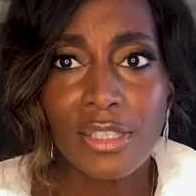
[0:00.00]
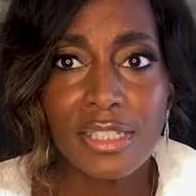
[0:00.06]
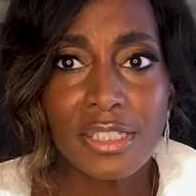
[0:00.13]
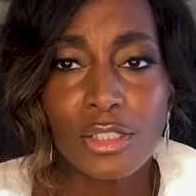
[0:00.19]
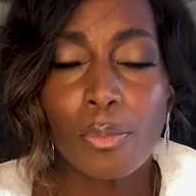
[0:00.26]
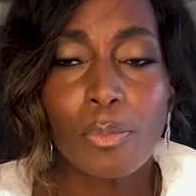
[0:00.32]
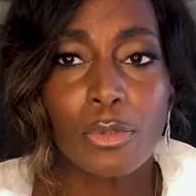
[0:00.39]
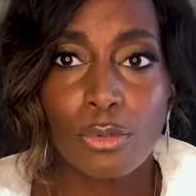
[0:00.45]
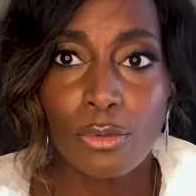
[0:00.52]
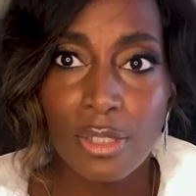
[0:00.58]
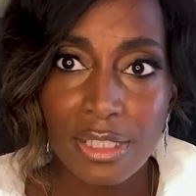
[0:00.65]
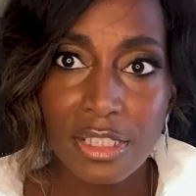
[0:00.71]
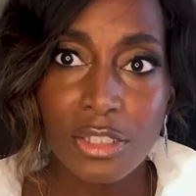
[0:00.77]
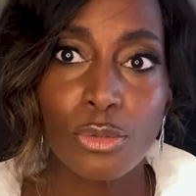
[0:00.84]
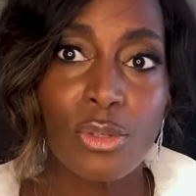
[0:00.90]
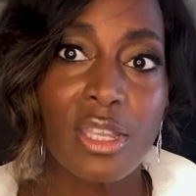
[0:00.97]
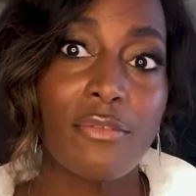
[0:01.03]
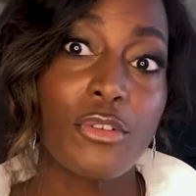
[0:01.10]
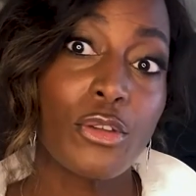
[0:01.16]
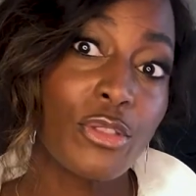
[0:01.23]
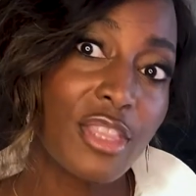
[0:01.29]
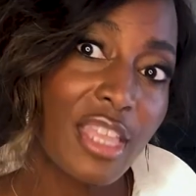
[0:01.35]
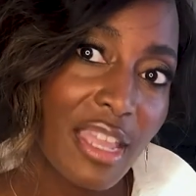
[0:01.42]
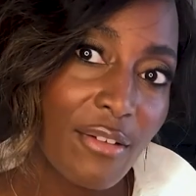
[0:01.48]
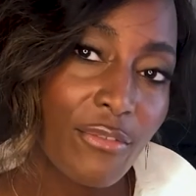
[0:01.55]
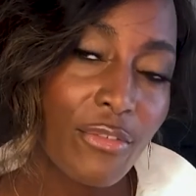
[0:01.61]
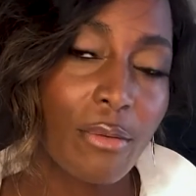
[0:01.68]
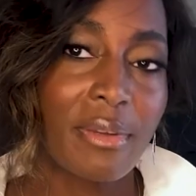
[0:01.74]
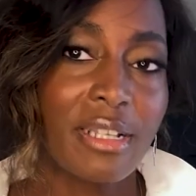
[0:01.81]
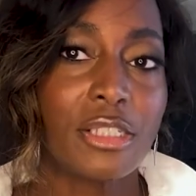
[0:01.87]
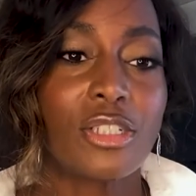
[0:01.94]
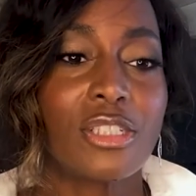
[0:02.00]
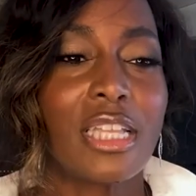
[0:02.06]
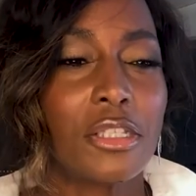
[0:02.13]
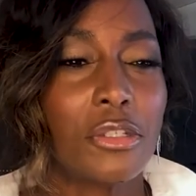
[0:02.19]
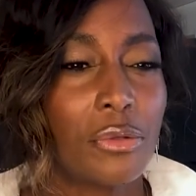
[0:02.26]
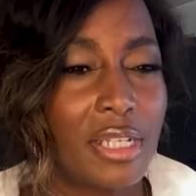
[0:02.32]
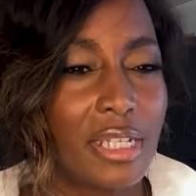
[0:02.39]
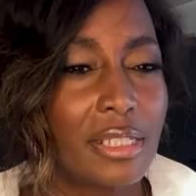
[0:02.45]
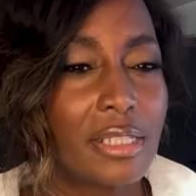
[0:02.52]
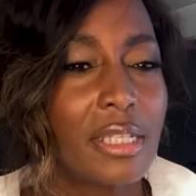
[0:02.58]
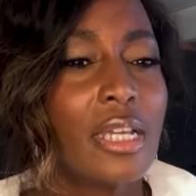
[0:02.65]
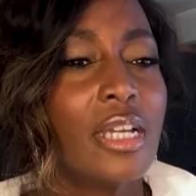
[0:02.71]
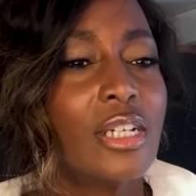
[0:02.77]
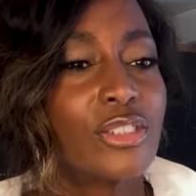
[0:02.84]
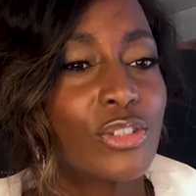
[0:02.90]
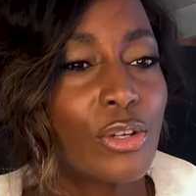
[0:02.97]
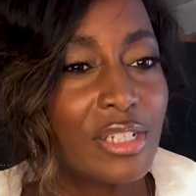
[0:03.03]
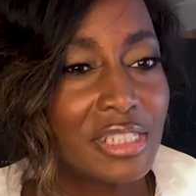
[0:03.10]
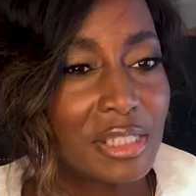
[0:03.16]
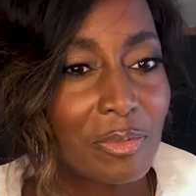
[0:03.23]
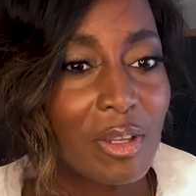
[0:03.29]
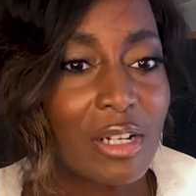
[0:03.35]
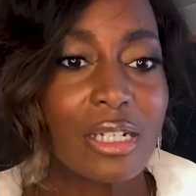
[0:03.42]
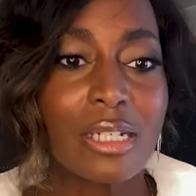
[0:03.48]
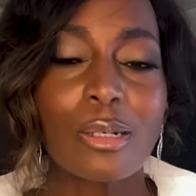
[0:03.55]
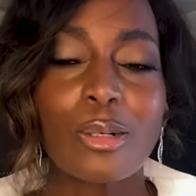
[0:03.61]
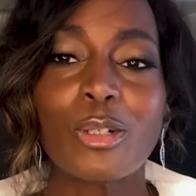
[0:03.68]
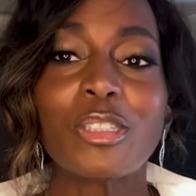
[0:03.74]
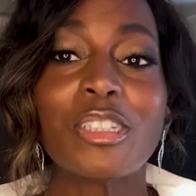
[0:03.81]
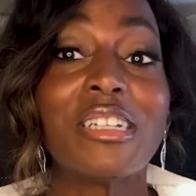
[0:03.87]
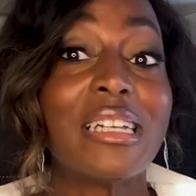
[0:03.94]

these opportunities to give you the information that you need so it's very good